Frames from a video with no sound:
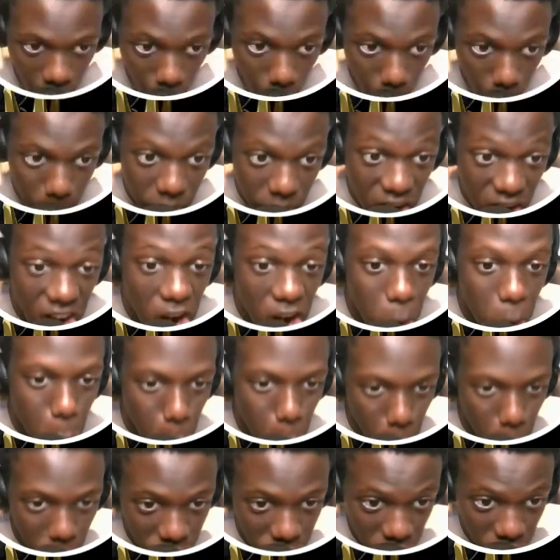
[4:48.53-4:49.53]
I'll
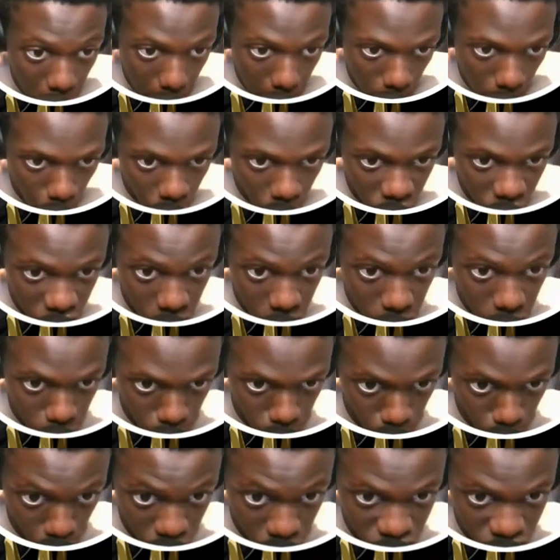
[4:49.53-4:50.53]
peel the emotion
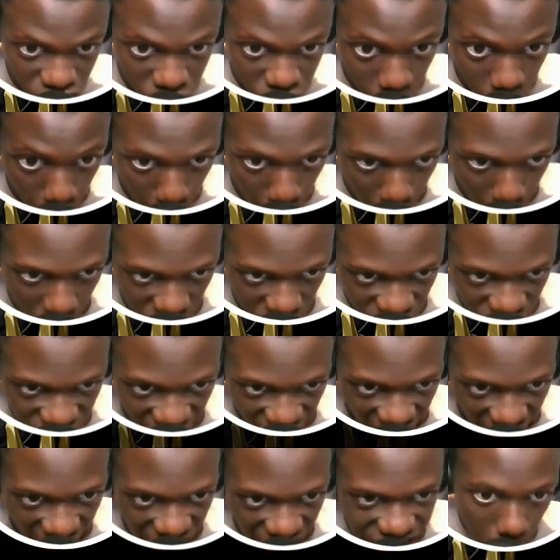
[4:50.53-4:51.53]
from your soul
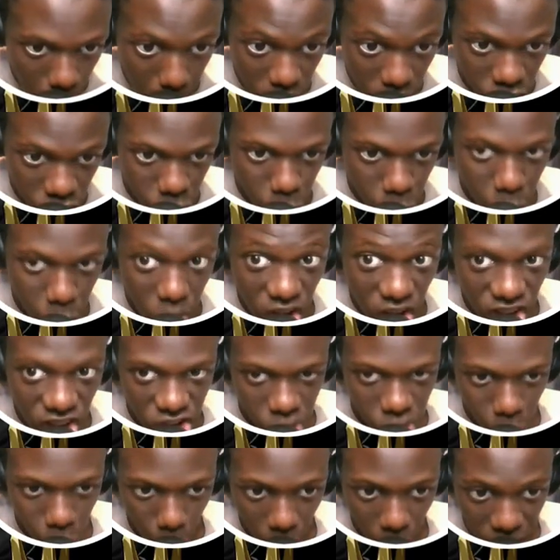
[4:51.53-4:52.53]
and make you
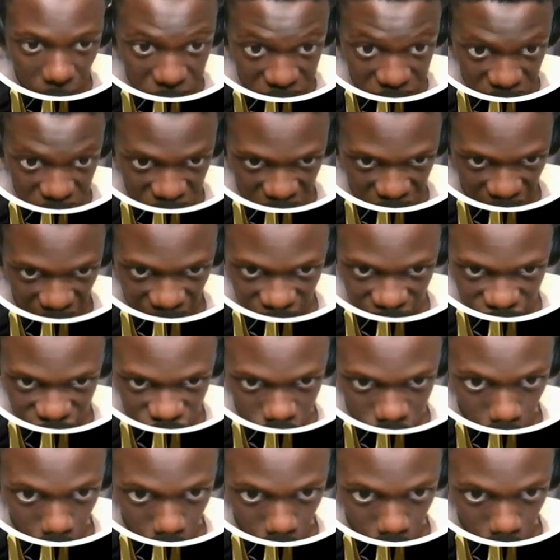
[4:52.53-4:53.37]
eat your feelings